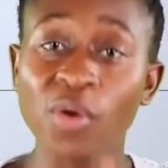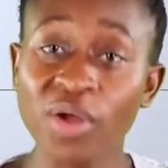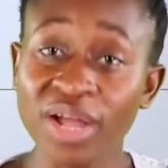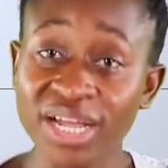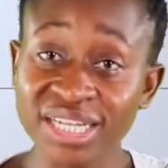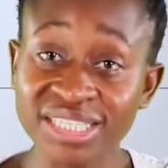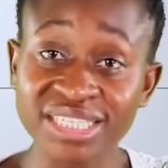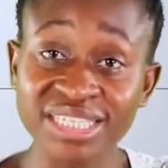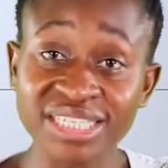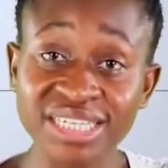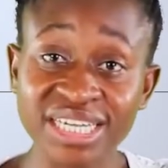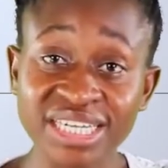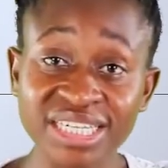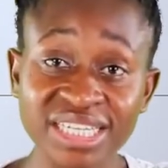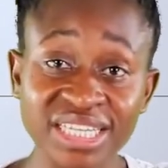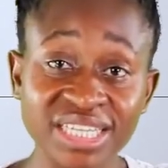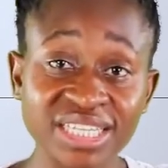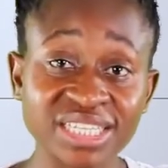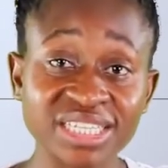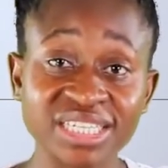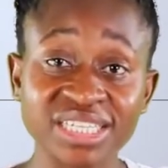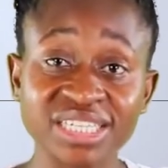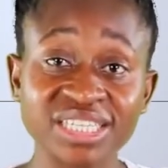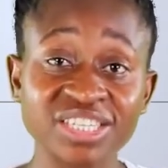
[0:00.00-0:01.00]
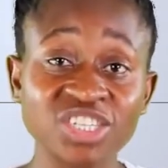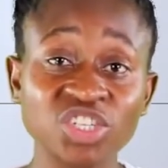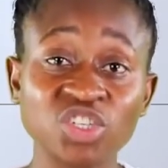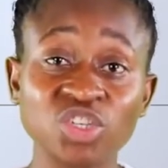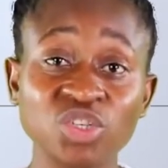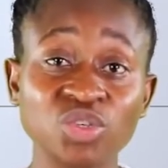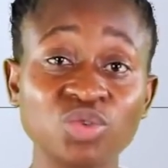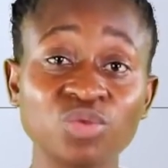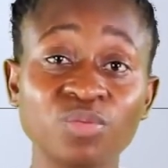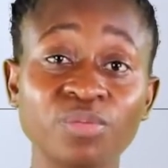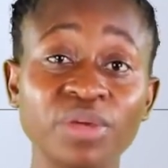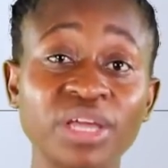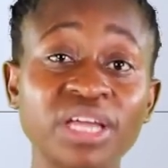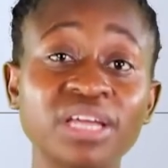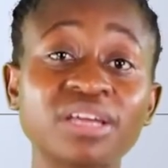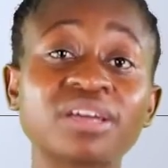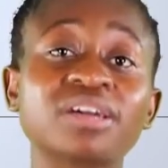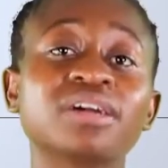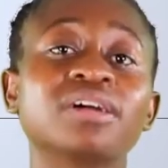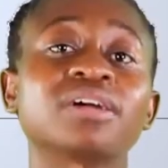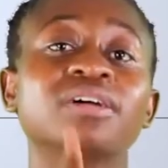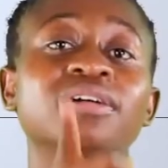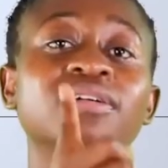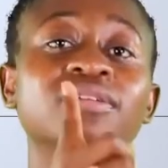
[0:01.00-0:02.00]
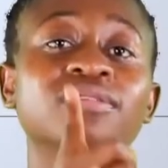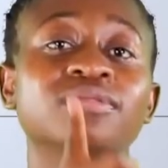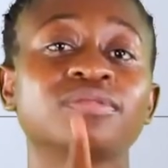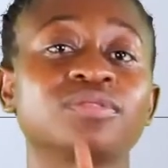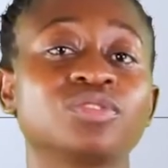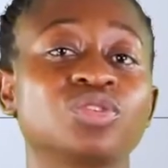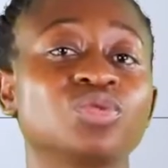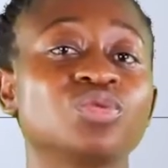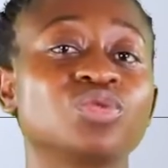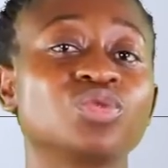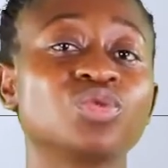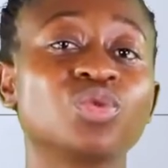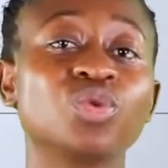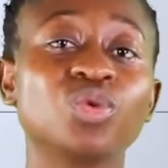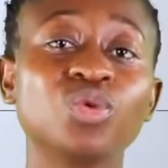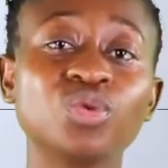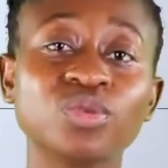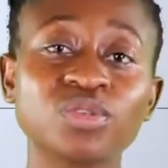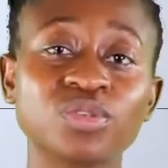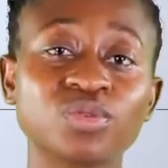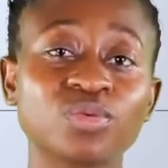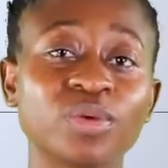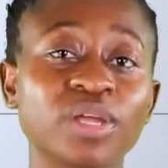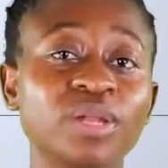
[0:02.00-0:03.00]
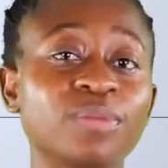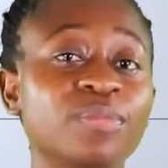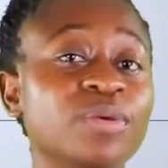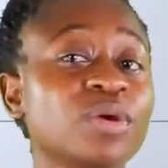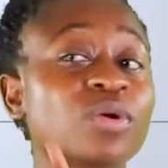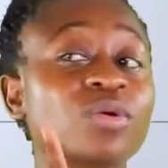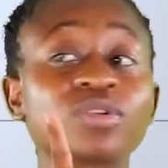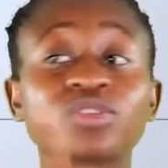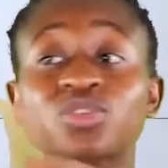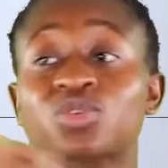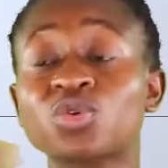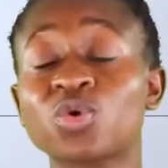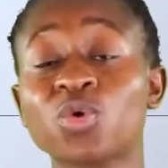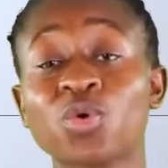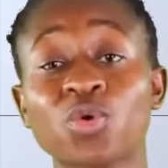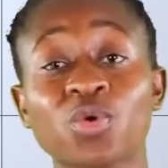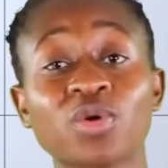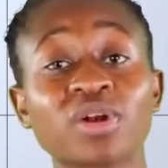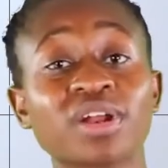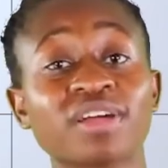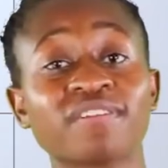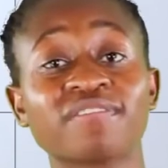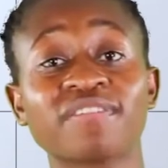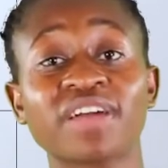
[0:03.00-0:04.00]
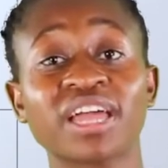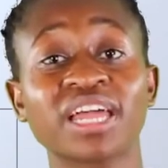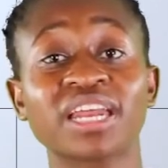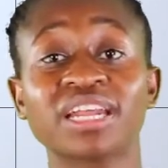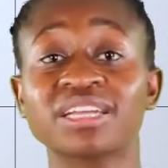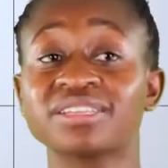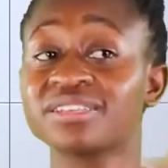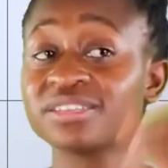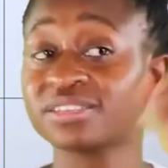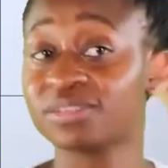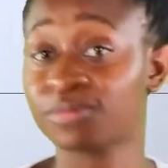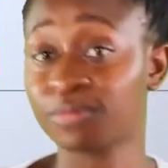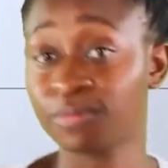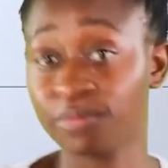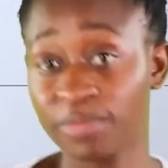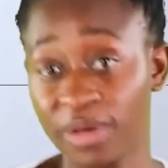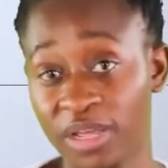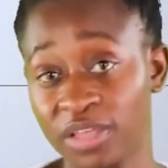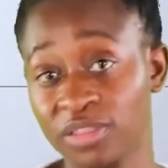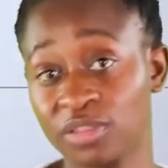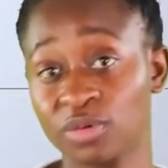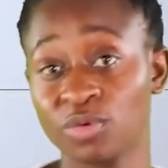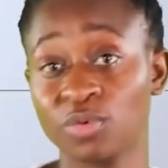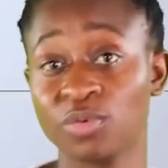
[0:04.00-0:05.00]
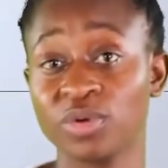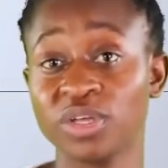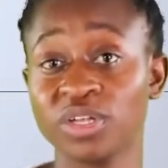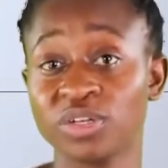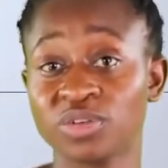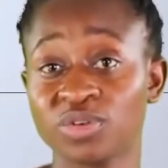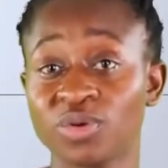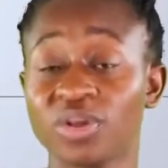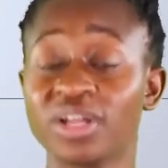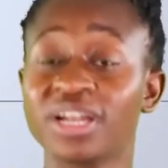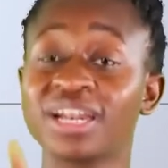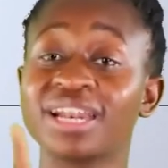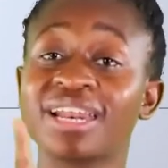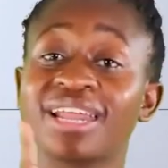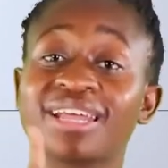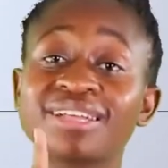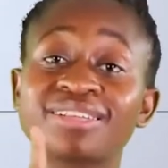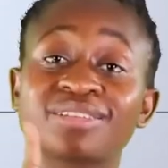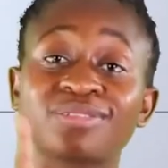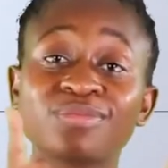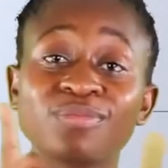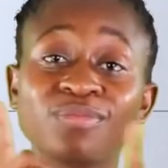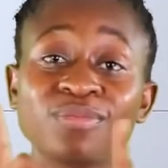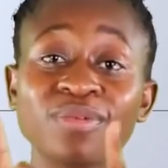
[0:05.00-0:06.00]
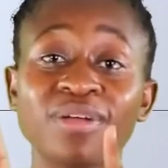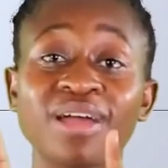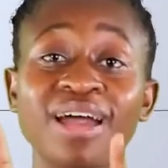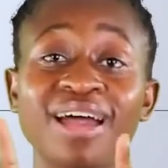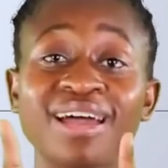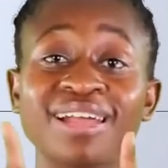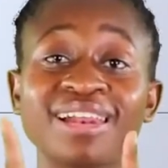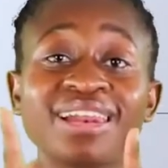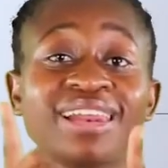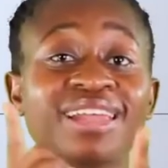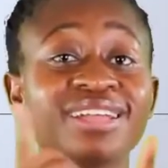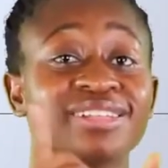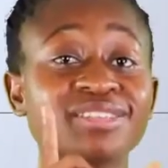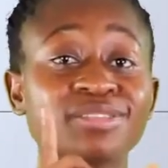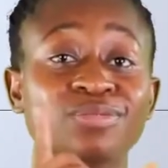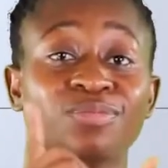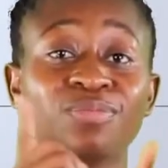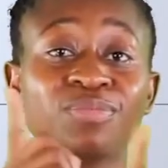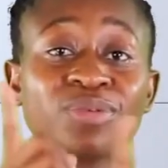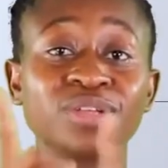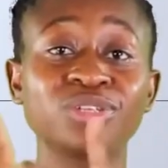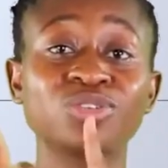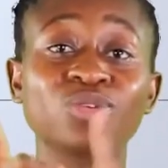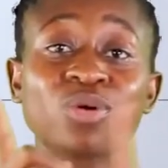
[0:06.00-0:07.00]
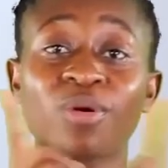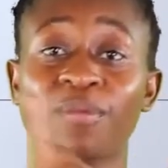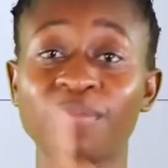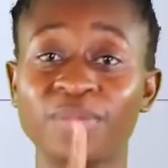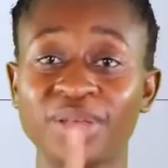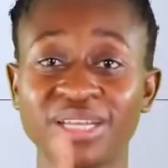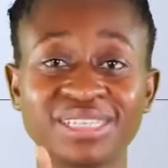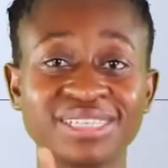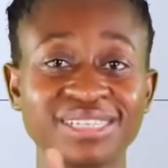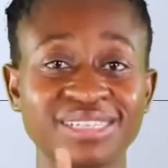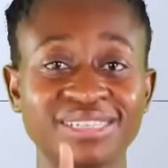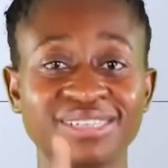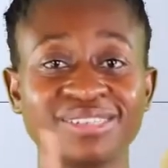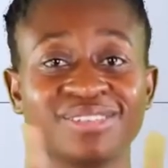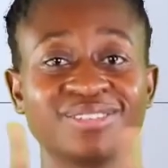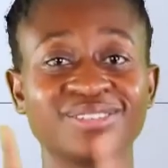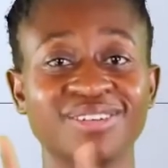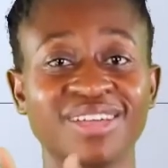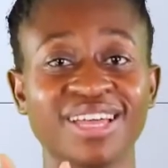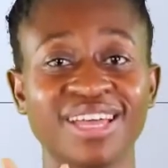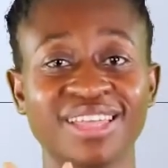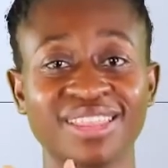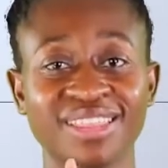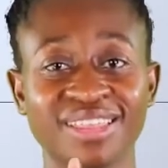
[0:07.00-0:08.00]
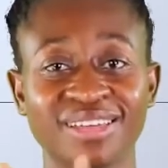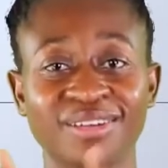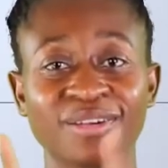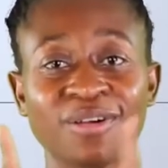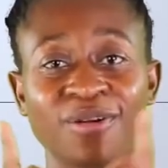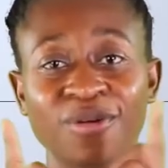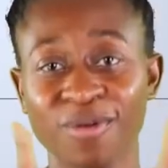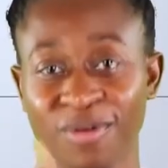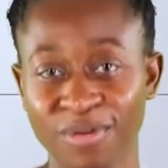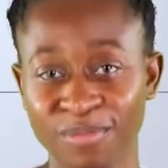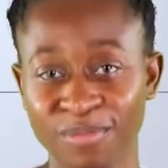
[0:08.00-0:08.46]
procrastinate this decision to lose weight because coronavirus is by the window. Let's beat obesity together.